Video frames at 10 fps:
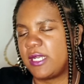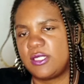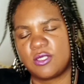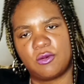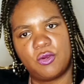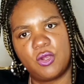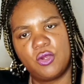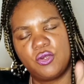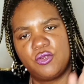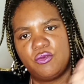So
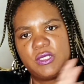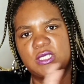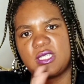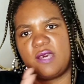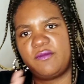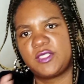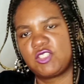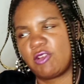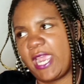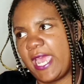doing stuff for
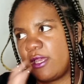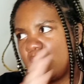track,